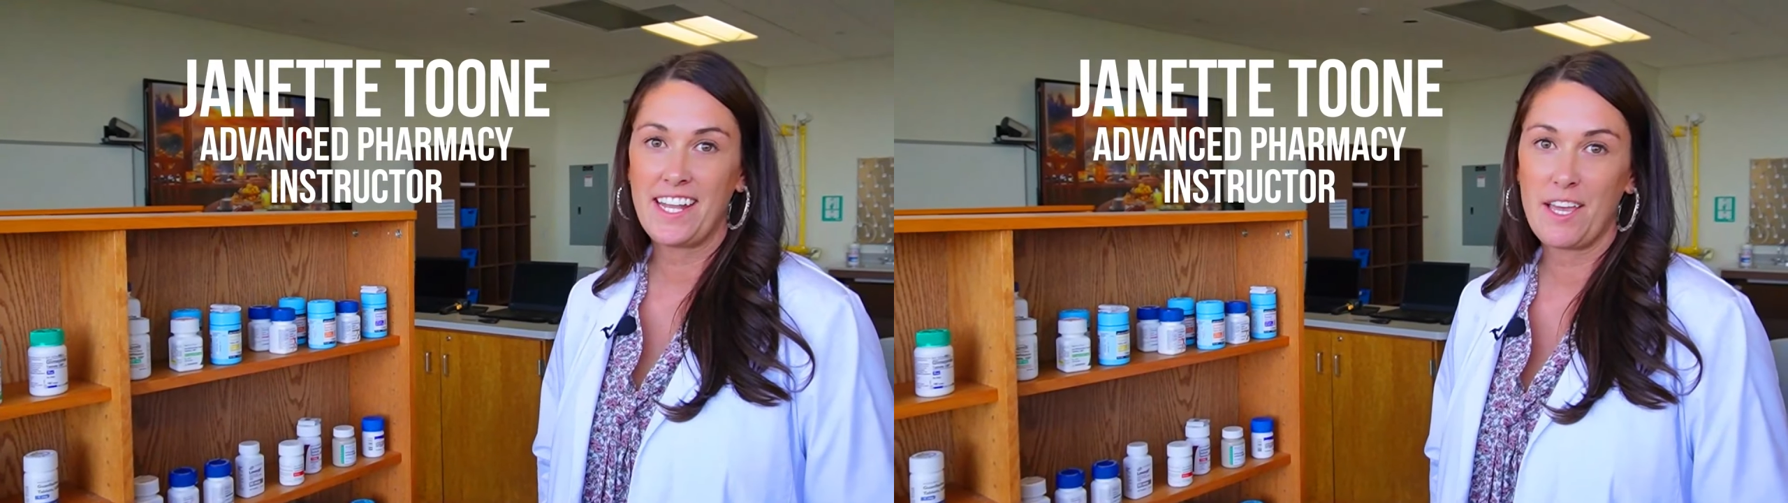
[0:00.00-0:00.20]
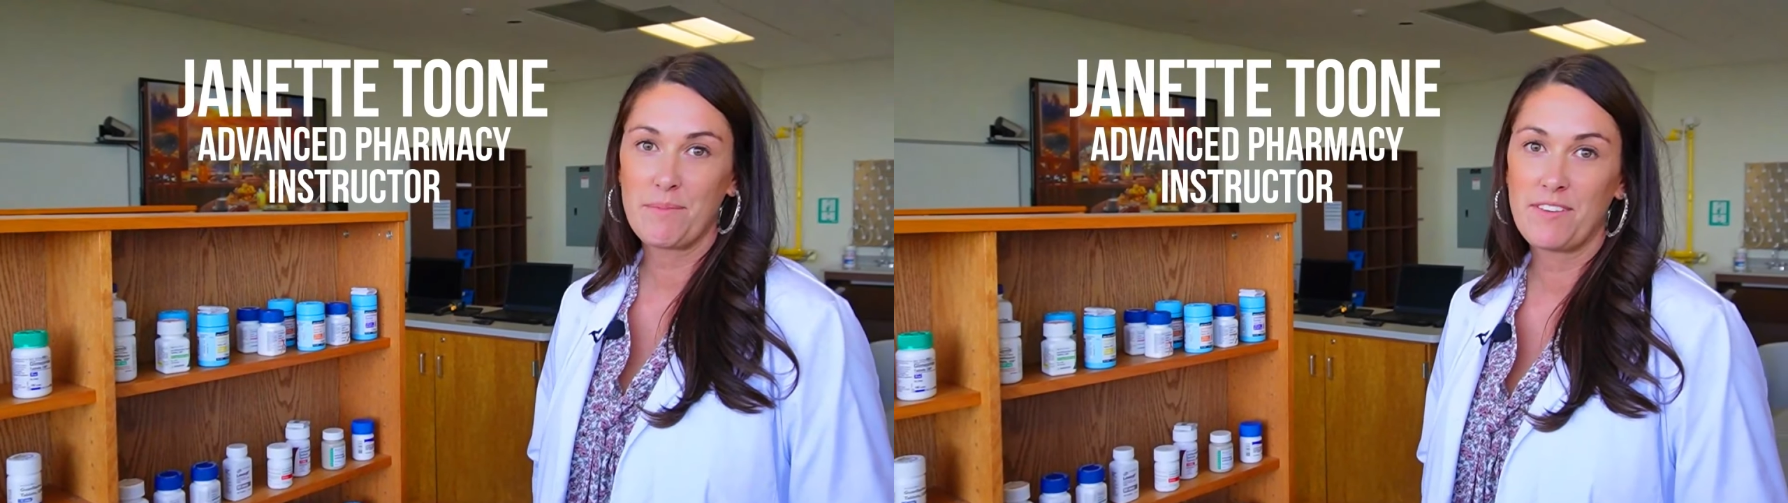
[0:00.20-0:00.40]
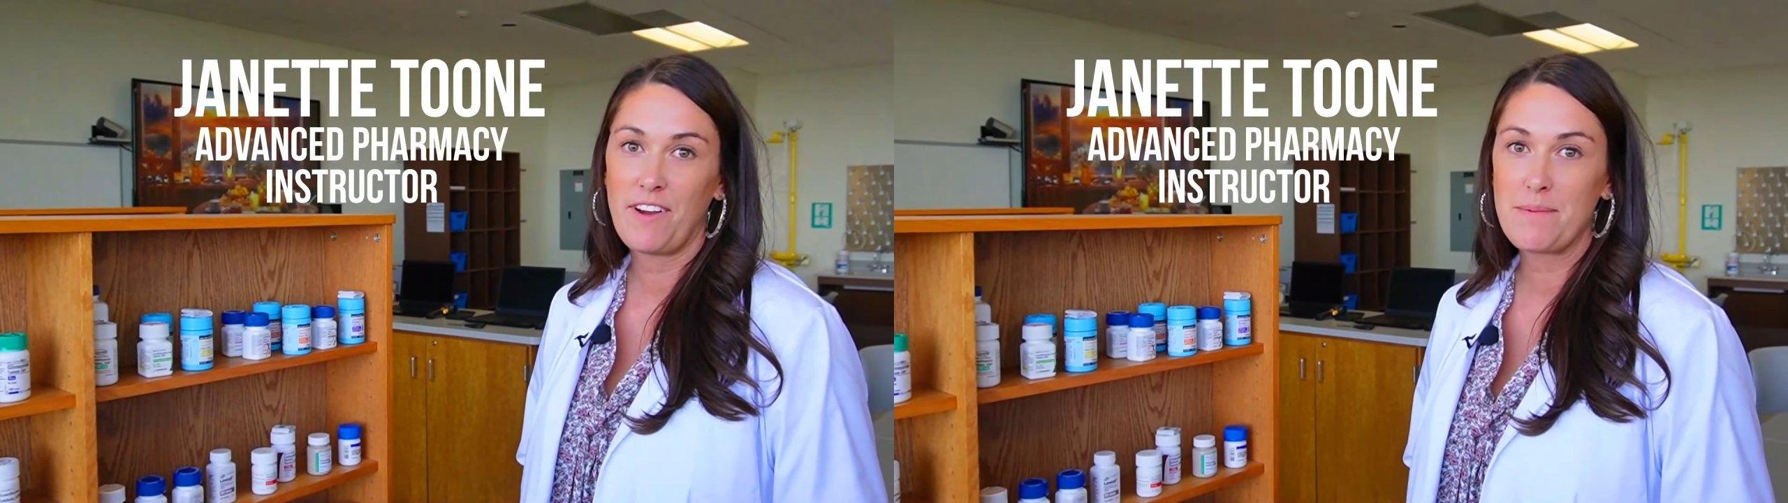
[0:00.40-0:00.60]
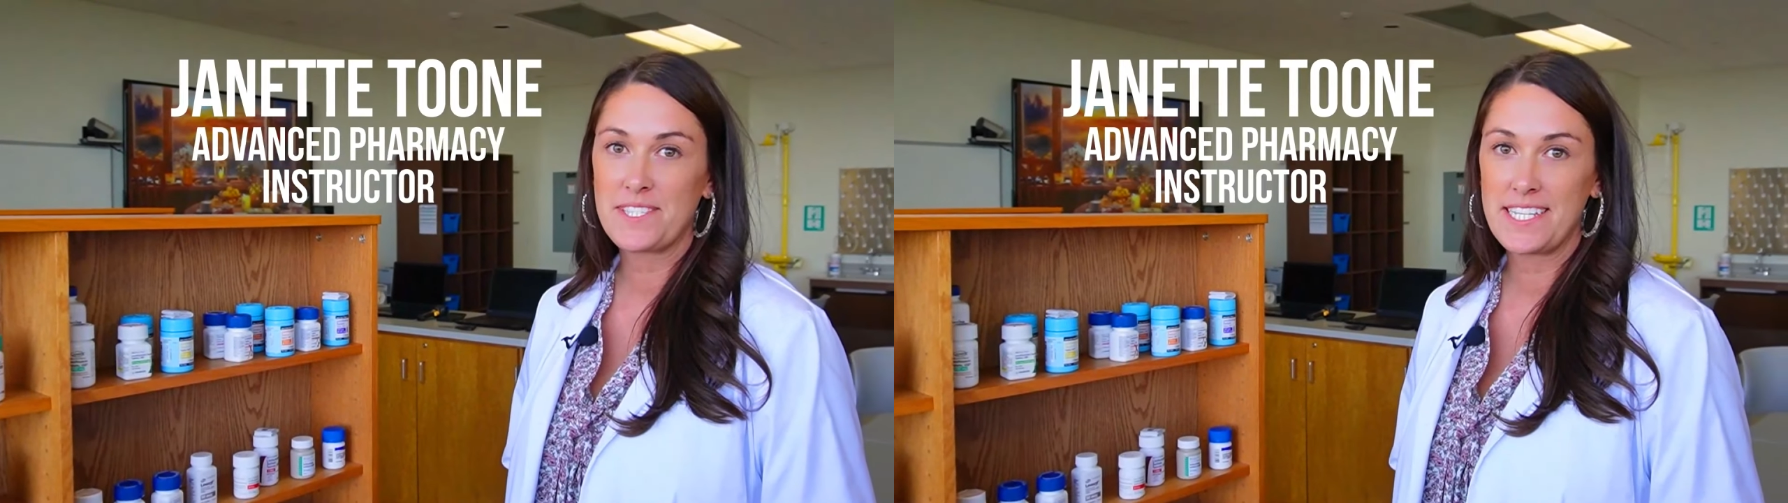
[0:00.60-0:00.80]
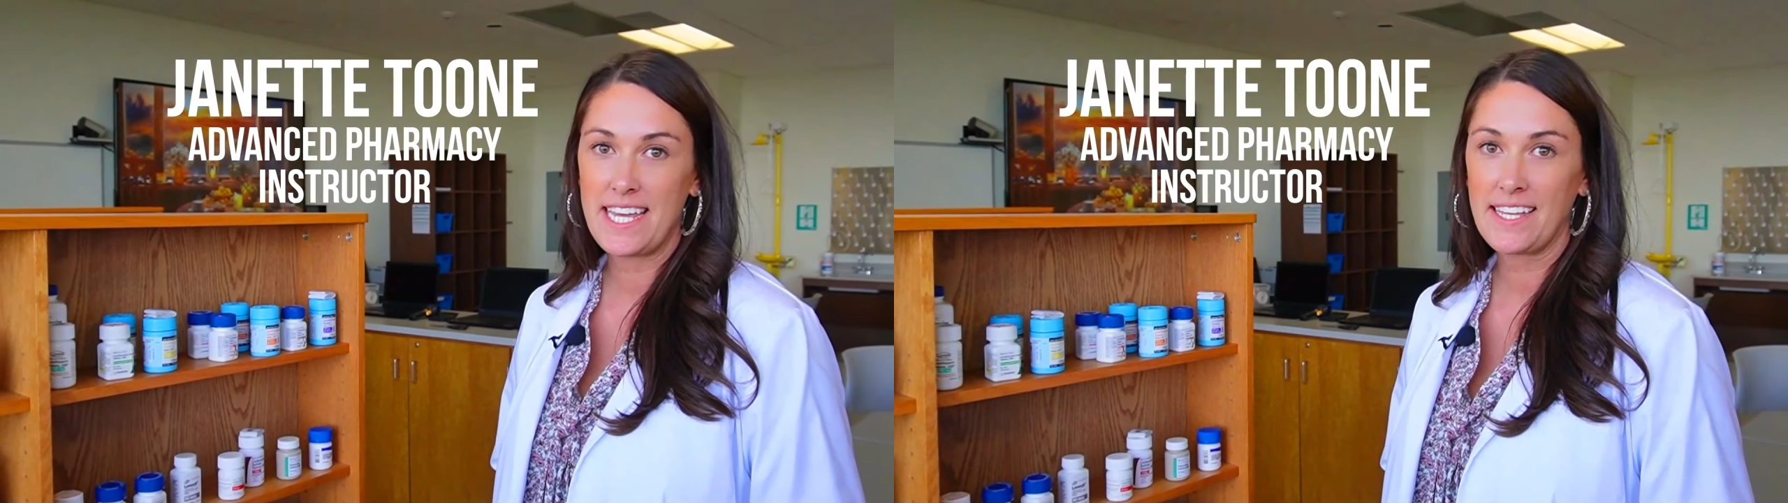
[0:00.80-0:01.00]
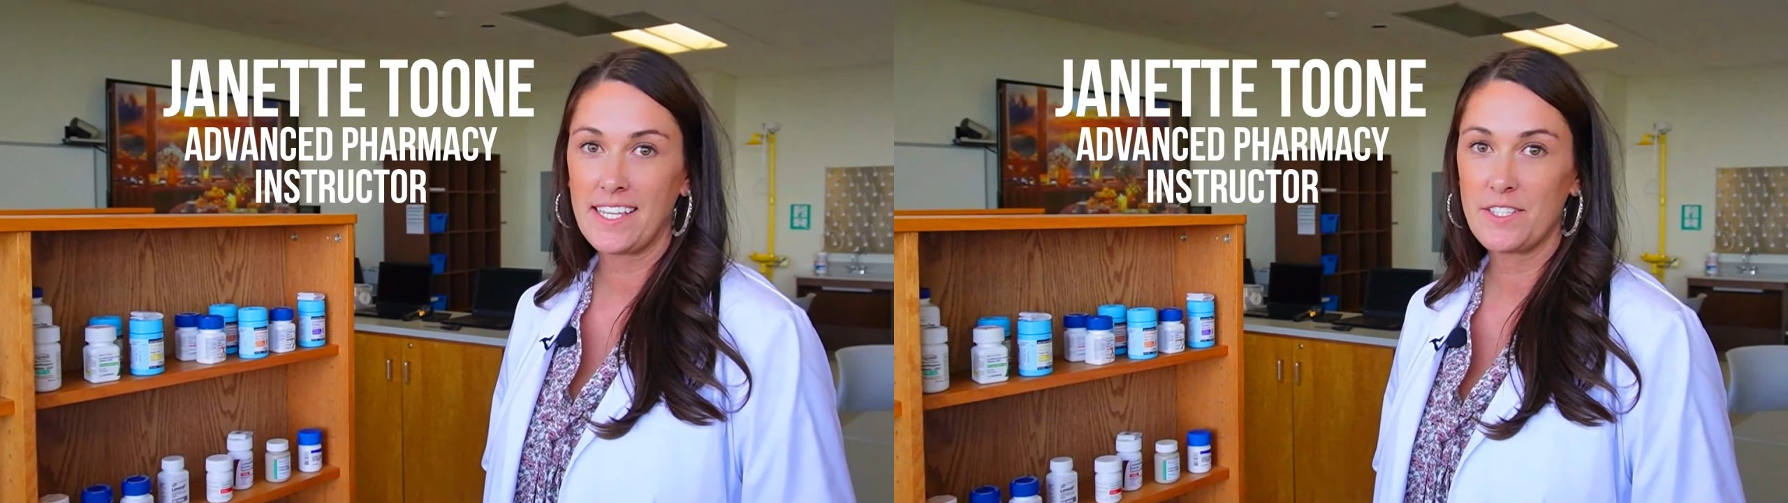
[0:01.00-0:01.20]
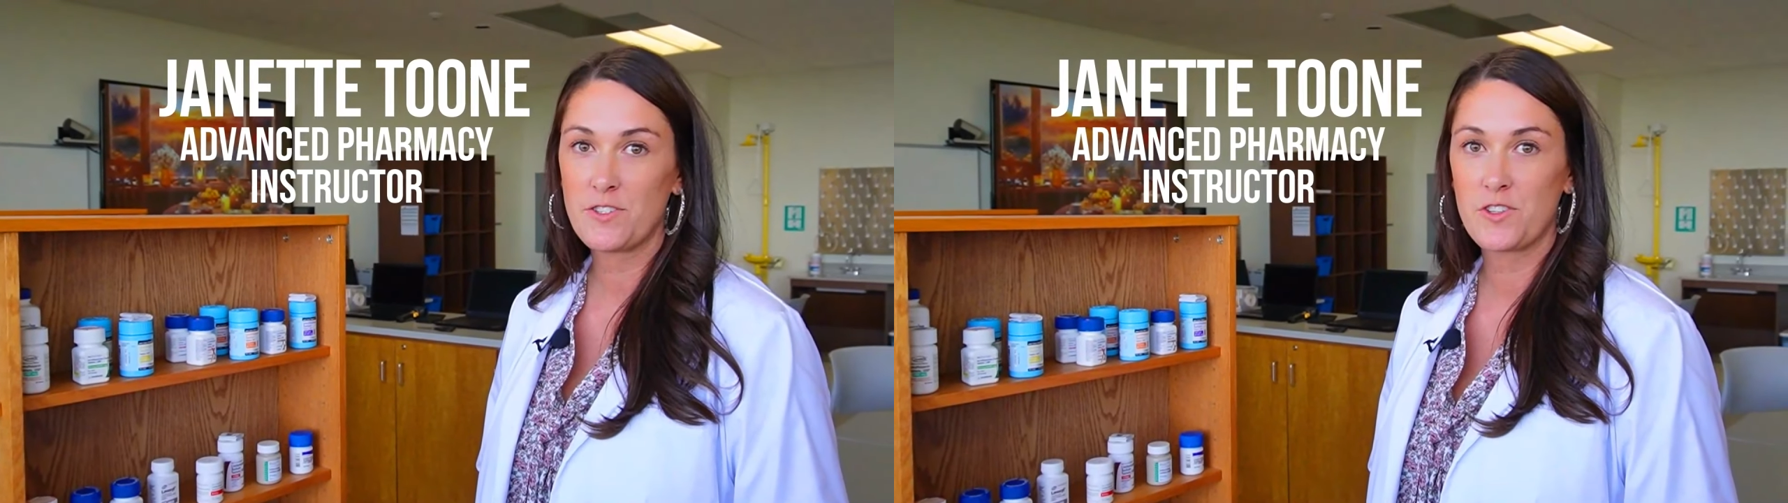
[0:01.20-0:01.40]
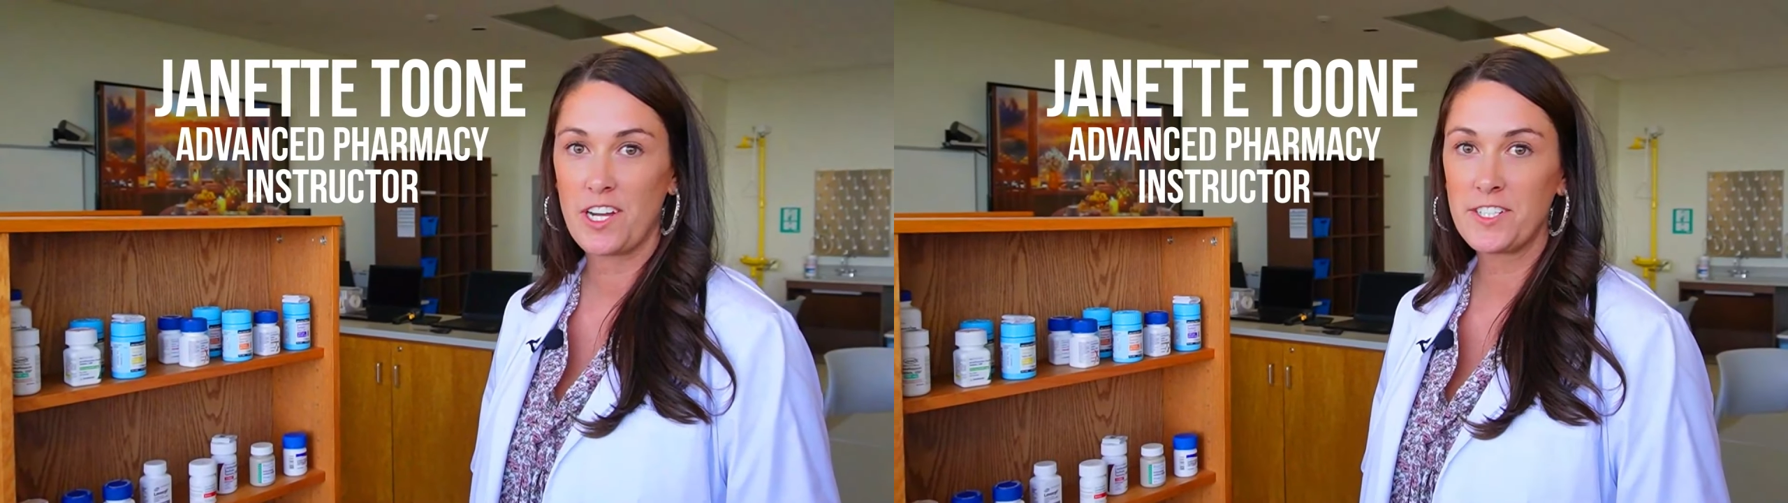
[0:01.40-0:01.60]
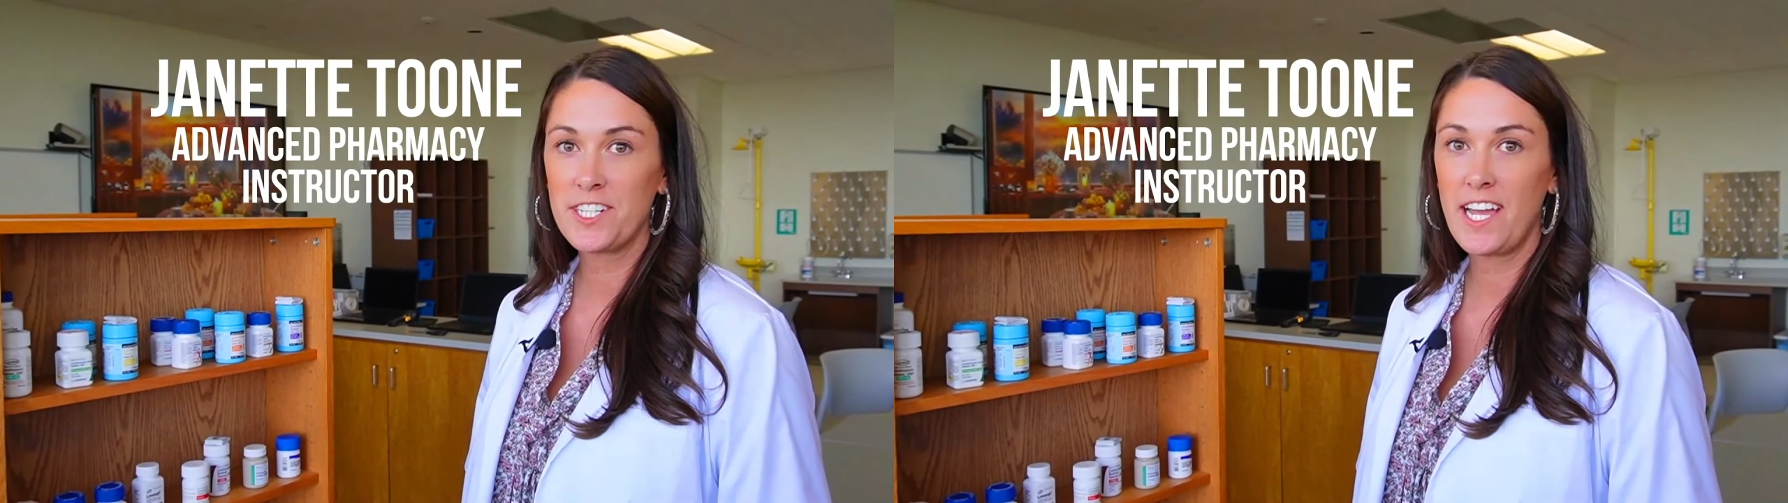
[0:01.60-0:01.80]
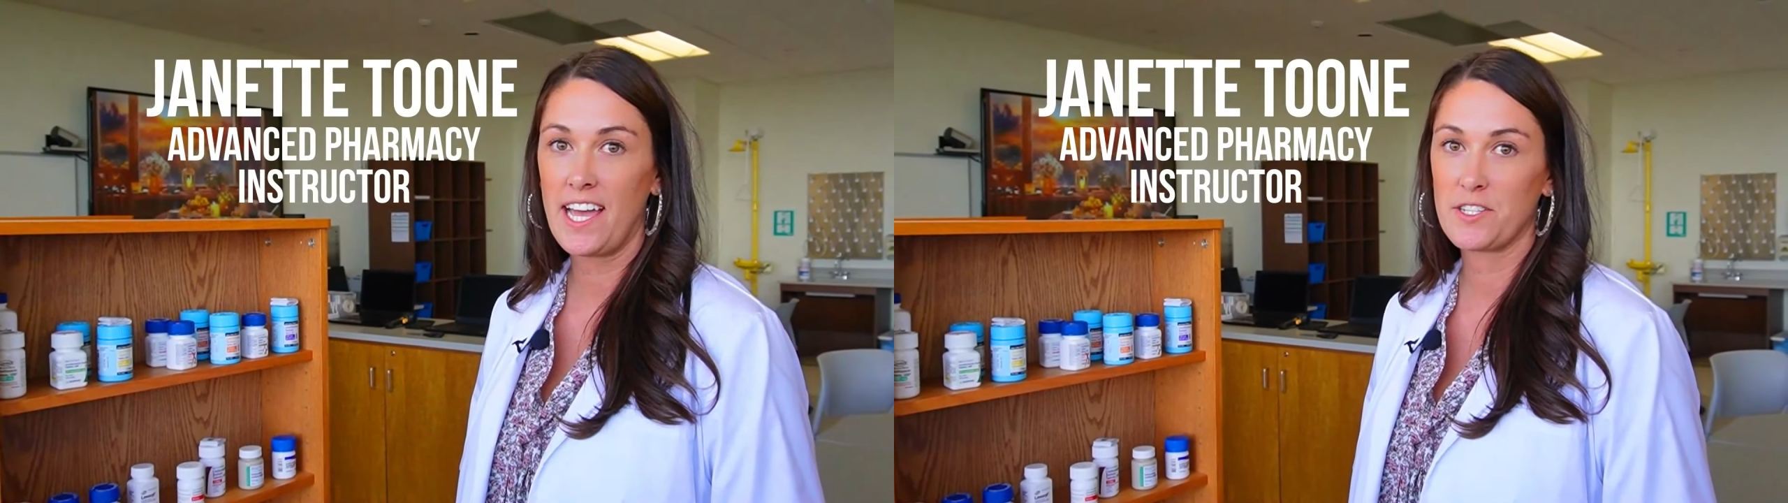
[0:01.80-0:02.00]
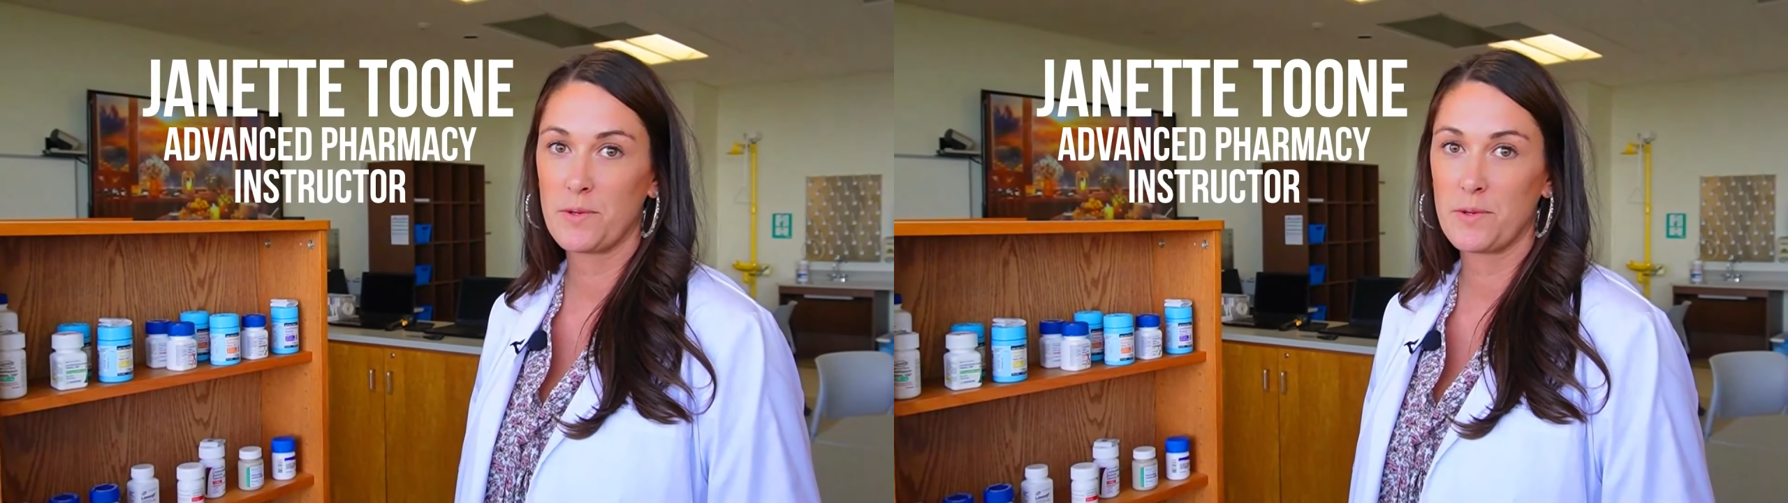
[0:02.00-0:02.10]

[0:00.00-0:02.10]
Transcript: and I am the Pharmacy Tech Instructor at